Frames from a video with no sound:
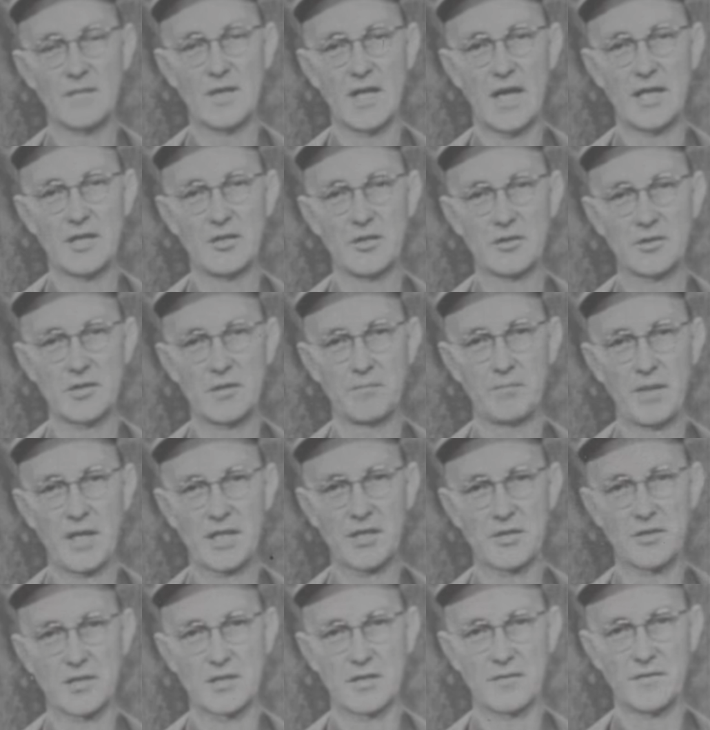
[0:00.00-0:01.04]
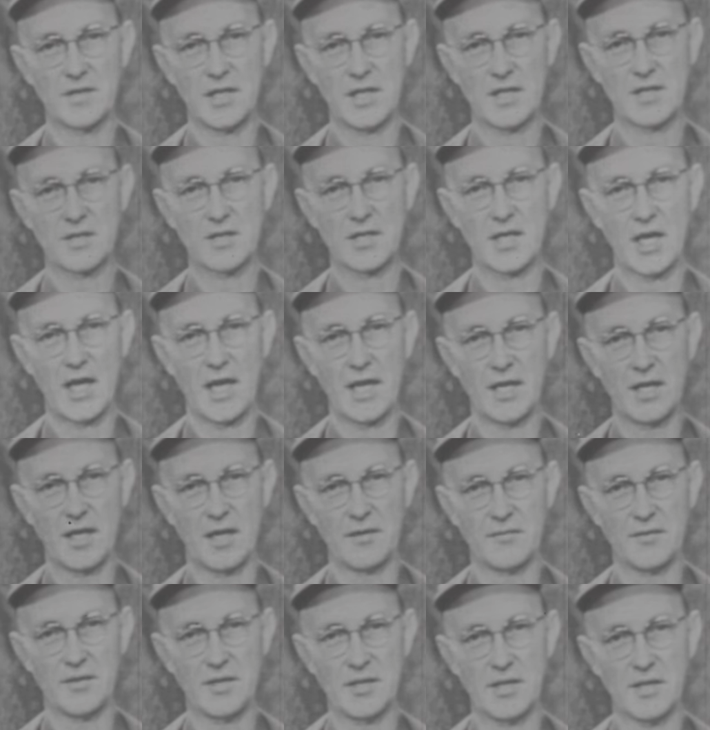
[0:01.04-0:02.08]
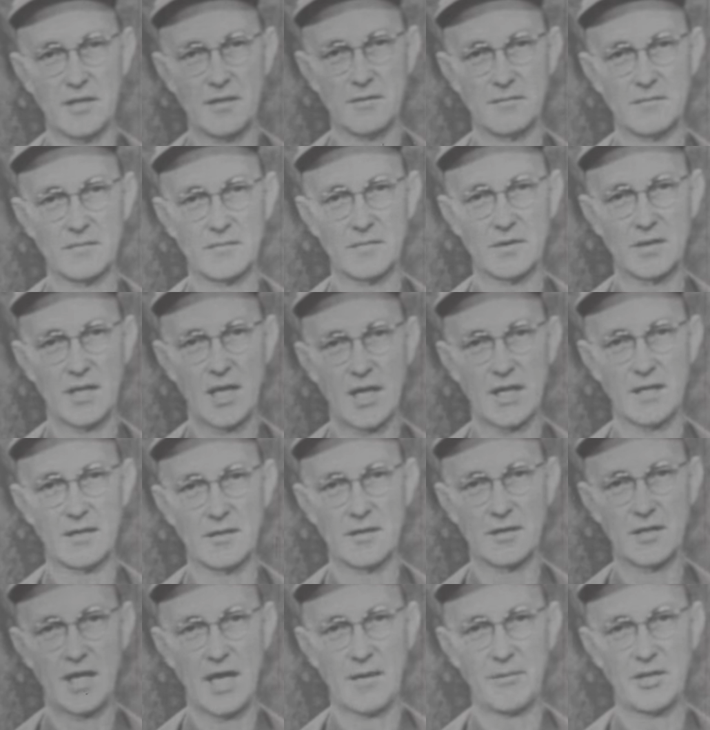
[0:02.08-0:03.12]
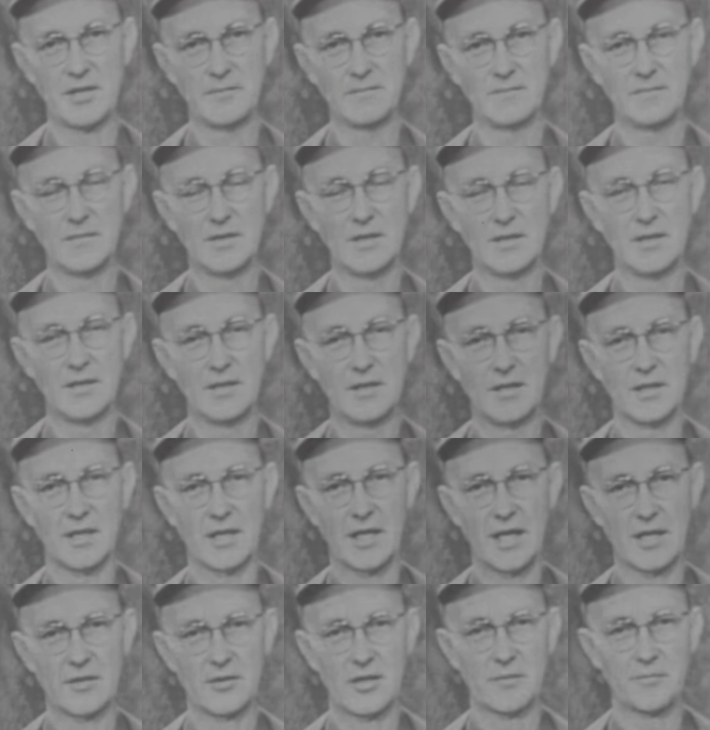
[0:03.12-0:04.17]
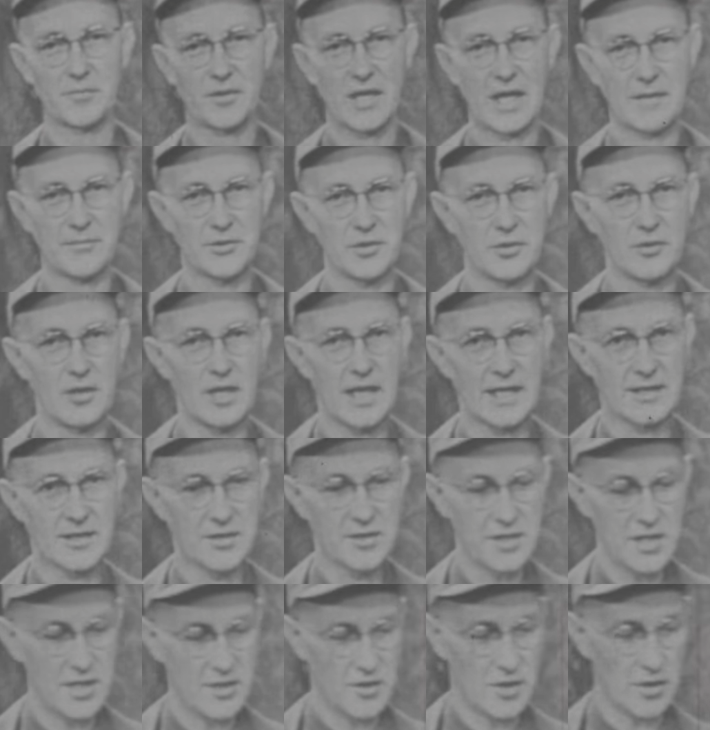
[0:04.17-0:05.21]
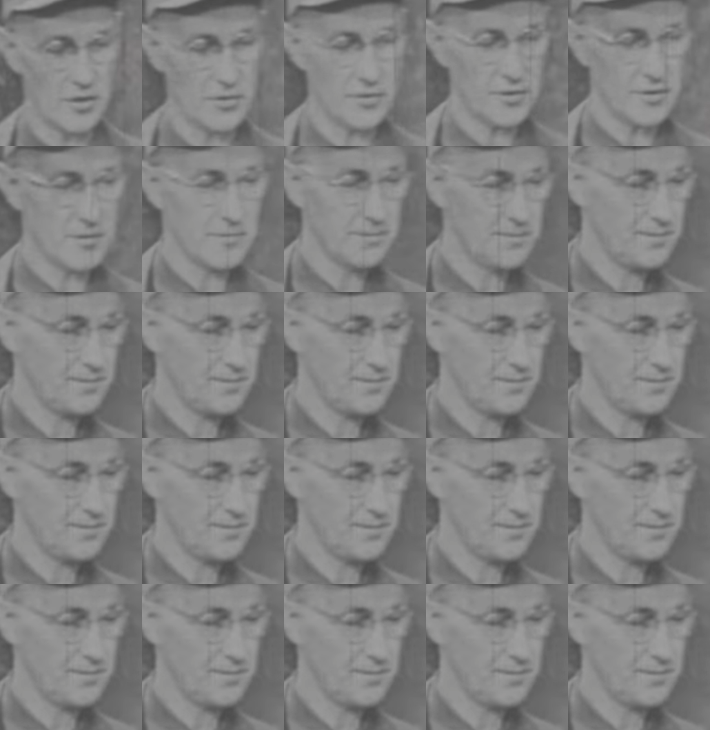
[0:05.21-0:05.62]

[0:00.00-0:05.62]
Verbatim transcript: I took some pictures of the inside of the Gardner cabin, and I thought perhaps you'd like to see those.